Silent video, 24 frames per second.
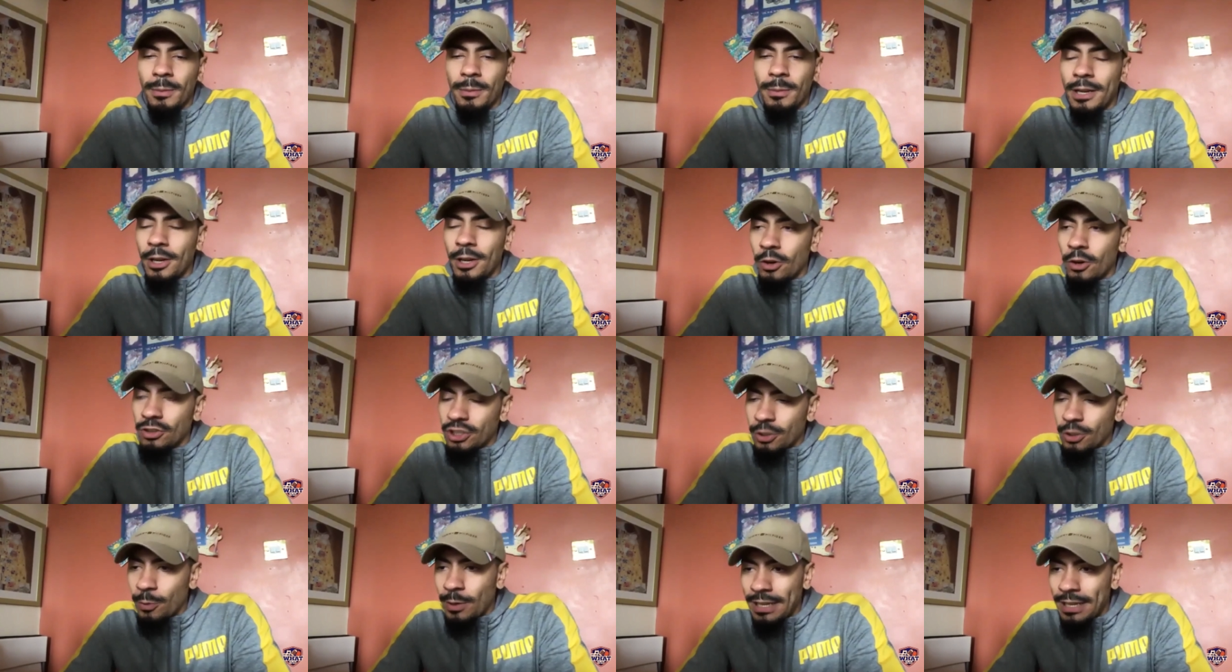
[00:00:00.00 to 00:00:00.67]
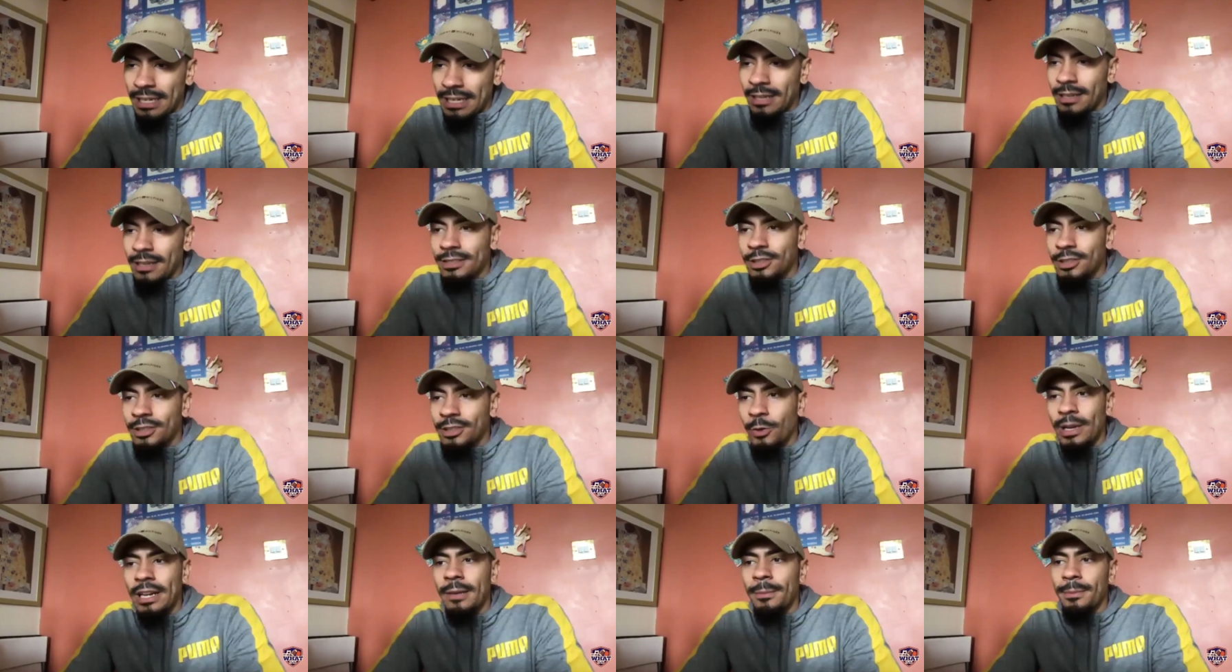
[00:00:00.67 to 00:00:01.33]
I know Joel
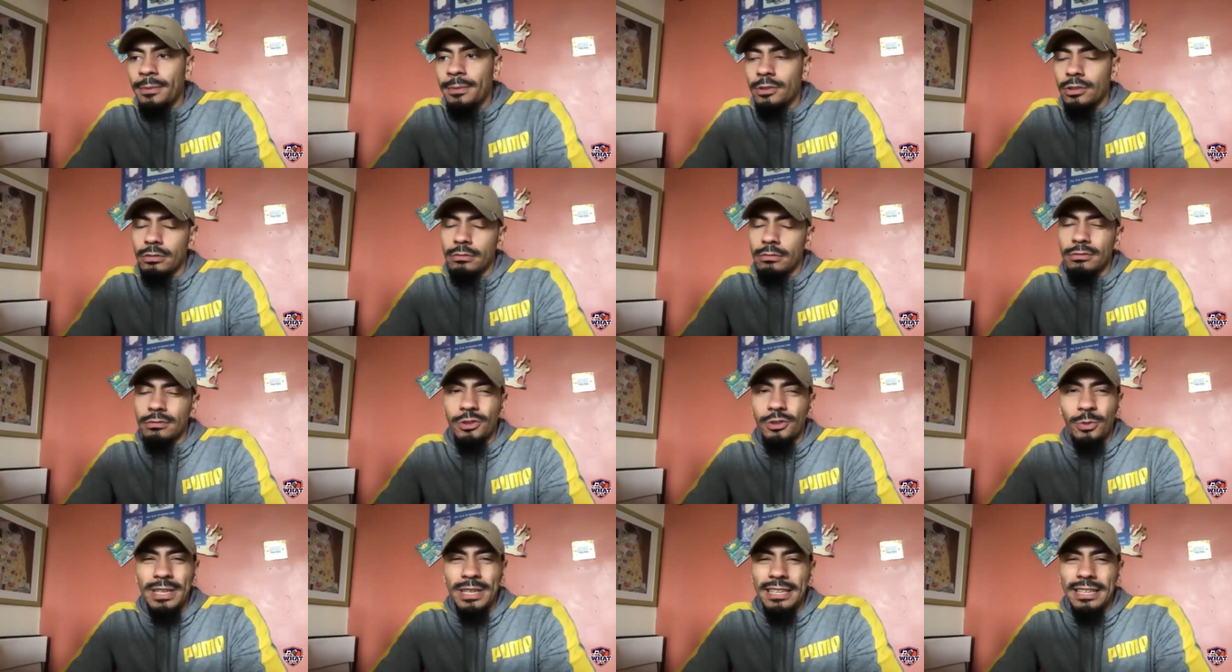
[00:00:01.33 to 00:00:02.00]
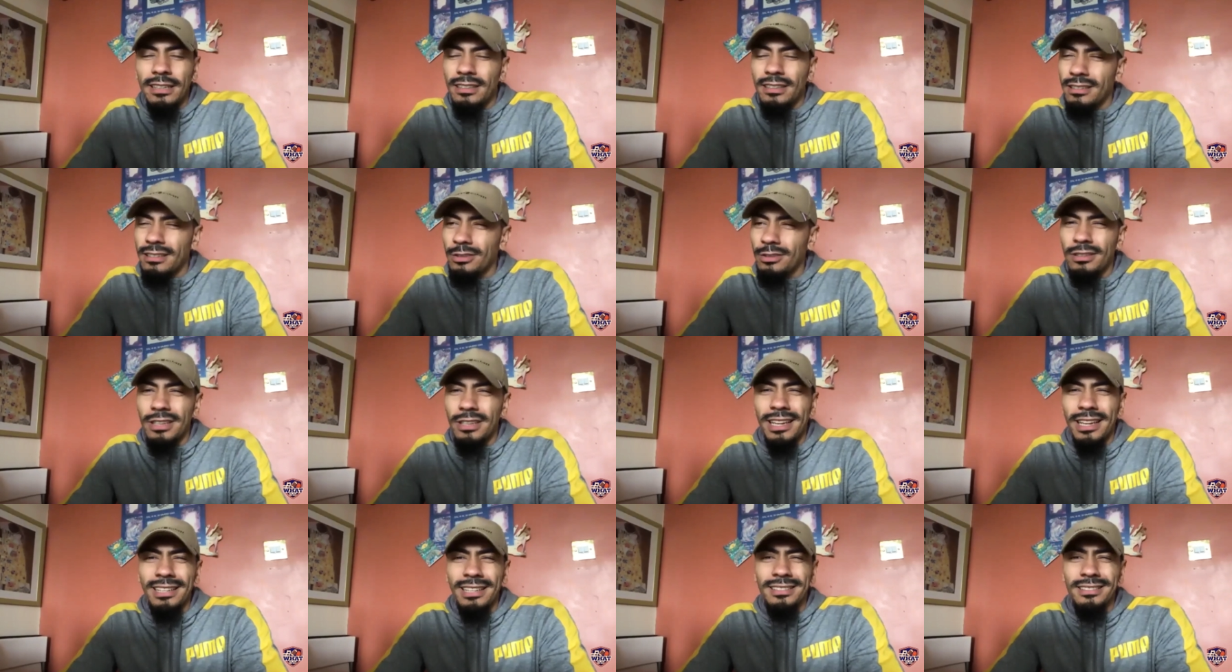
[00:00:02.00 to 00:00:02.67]
Joel sorry, Joel, who the
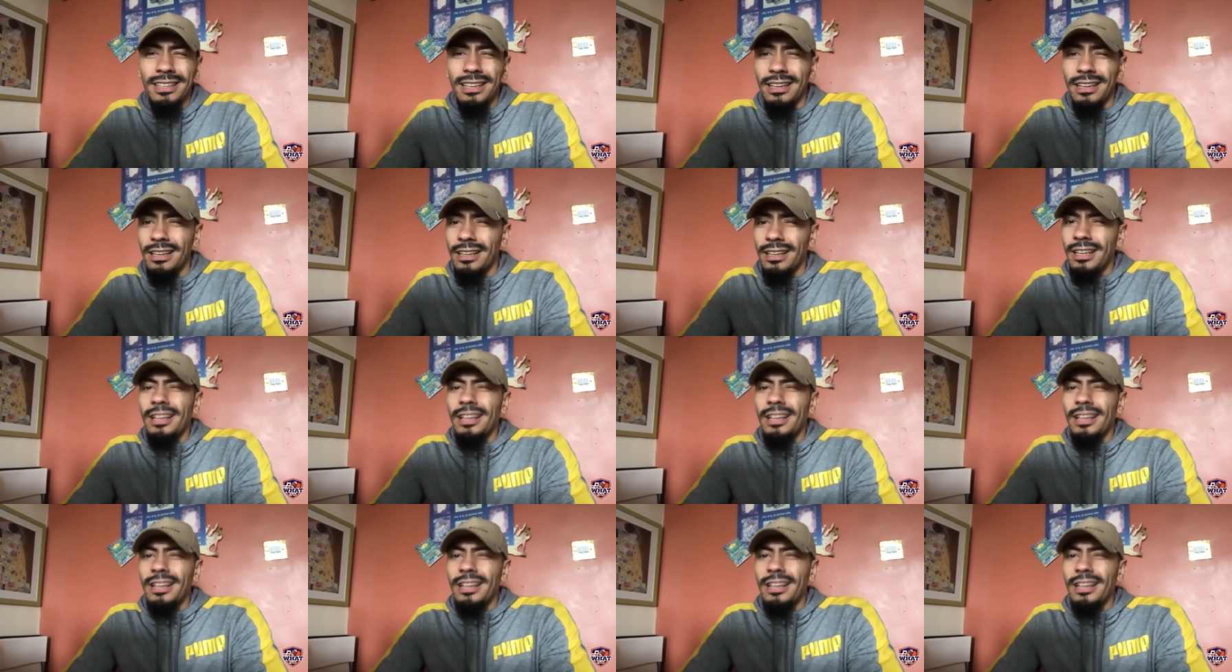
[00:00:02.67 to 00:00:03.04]
hell is that?